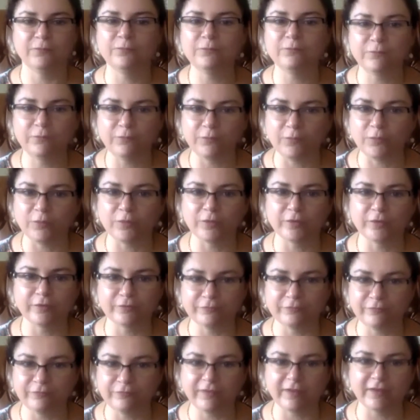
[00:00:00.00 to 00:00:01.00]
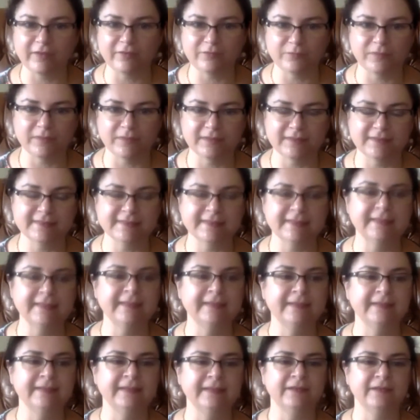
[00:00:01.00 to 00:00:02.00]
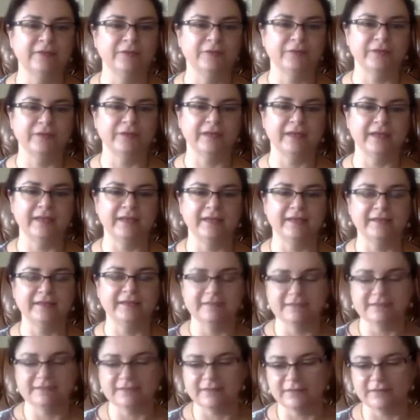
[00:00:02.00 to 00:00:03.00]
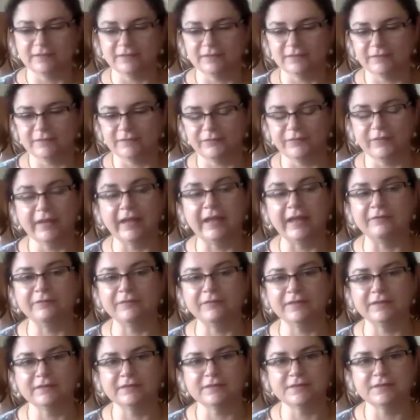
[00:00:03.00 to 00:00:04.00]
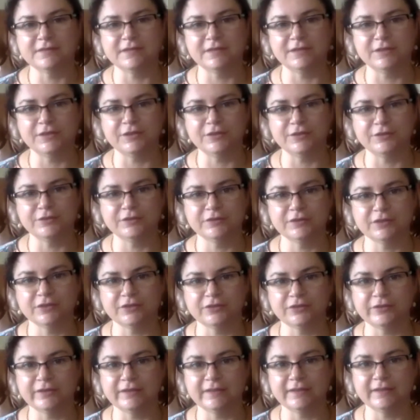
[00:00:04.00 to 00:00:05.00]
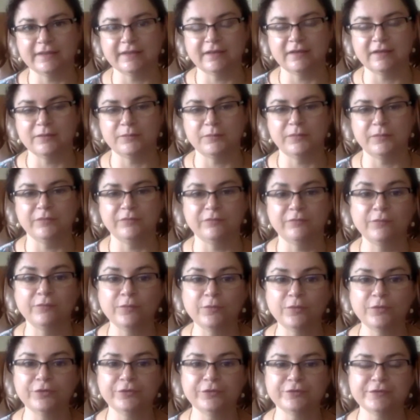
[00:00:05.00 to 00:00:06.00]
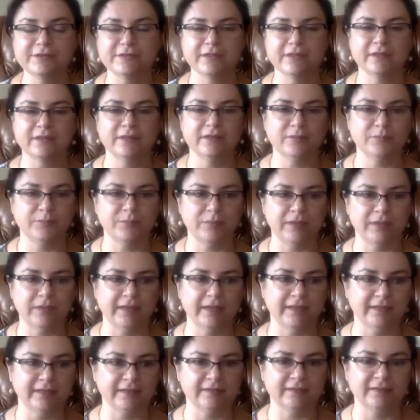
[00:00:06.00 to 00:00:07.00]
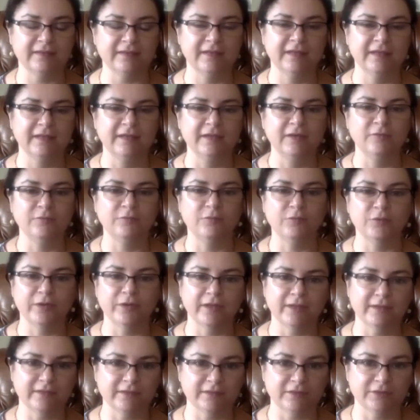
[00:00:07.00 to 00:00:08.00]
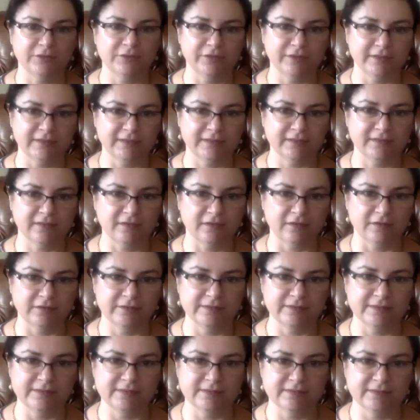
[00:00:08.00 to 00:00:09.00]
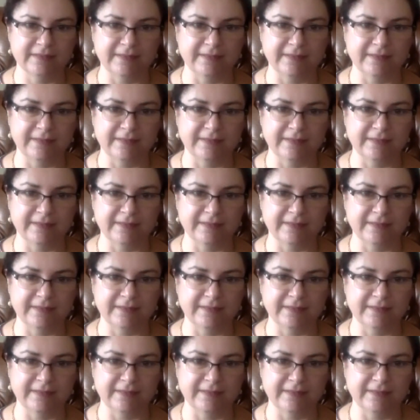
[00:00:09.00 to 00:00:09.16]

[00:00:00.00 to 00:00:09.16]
4 or 5 months, okay, and having the secured credit card before you start applying for other credit cards.